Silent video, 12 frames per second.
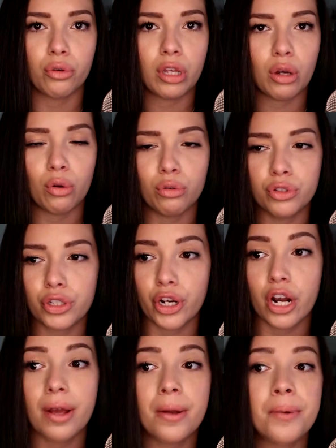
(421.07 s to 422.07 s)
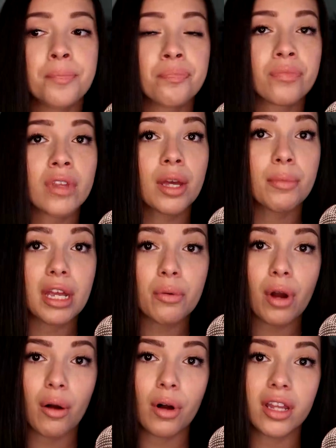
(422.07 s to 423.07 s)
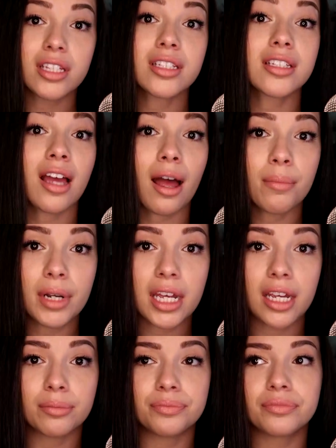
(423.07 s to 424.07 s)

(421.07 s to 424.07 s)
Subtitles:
he holds her. Meanwhile, while this is happening